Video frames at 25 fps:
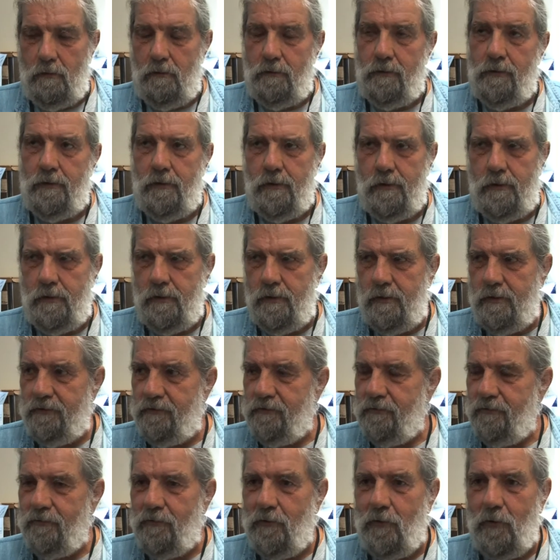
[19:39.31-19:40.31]
I
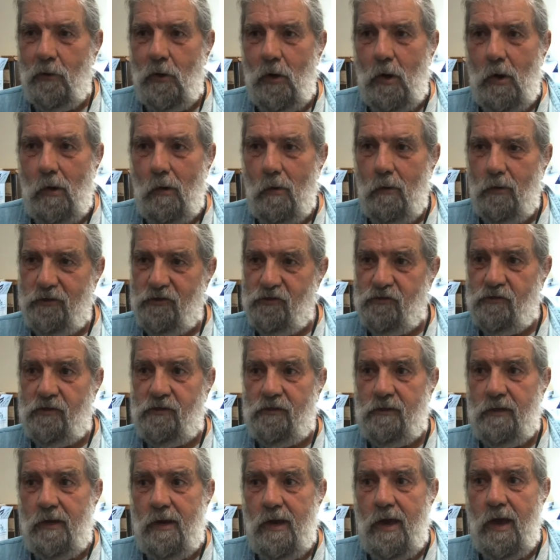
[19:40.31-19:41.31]
said, oh no. He says,
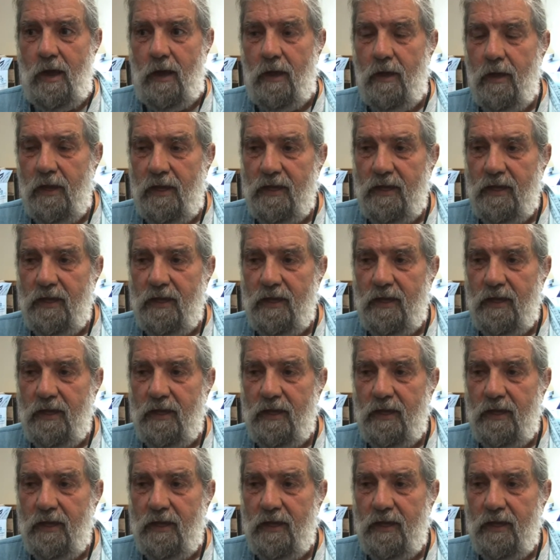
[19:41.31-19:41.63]
yeah.